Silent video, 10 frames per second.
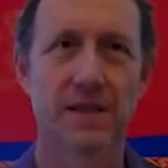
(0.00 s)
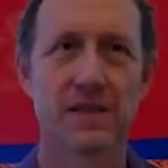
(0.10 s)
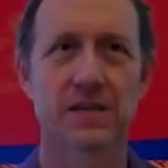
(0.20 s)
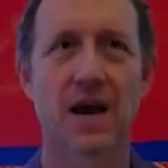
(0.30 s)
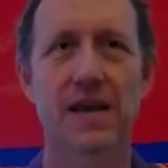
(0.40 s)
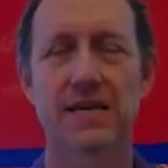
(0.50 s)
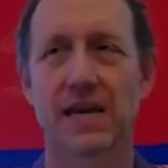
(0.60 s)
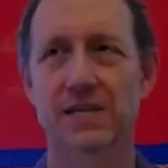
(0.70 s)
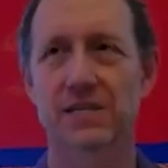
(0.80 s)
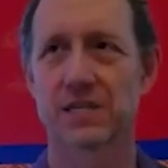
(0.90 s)
this
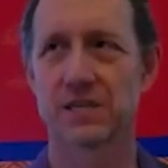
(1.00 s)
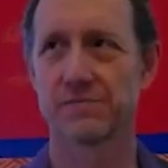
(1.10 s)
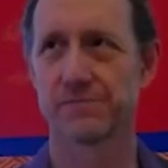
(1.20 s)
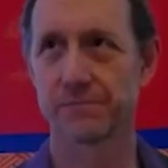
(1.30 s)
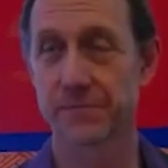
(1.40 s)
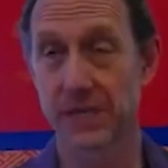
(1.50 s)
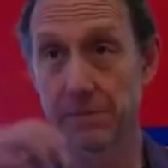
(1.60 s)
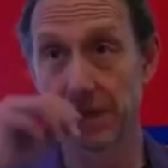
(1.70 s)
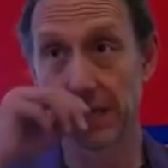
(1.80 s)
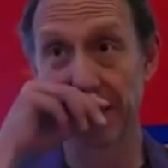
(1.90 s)
context, to
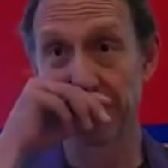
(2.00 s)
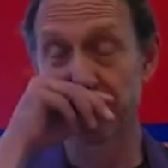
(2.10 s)
me,